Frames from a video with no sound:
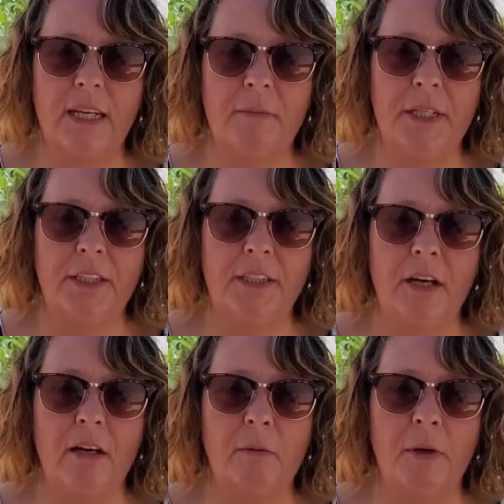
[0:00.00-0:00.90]
I'm here to
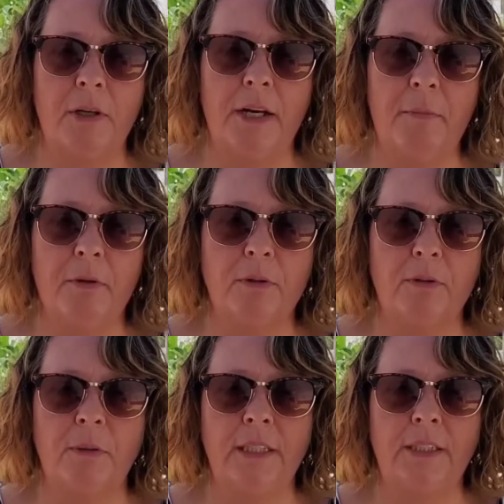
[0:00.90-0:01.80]
talk about our April
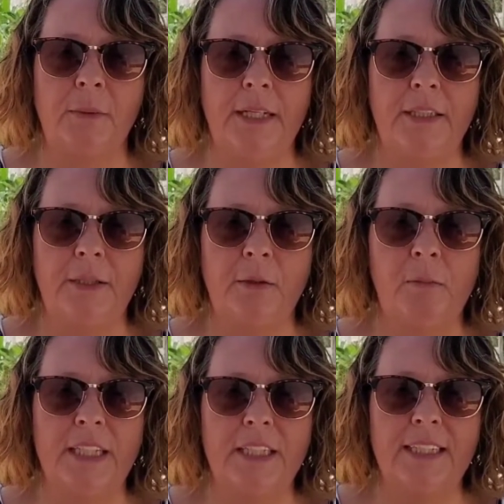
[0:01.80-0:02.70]
2022
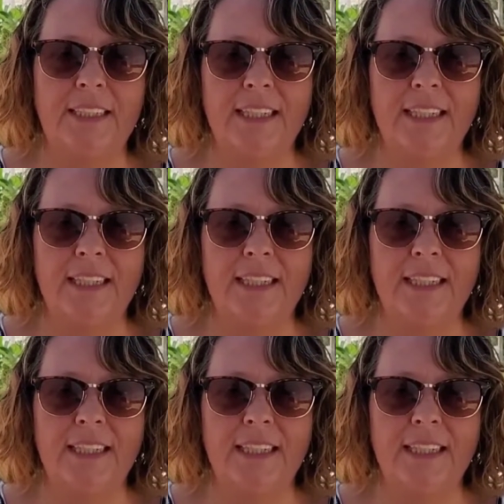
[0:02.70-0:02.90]
budget.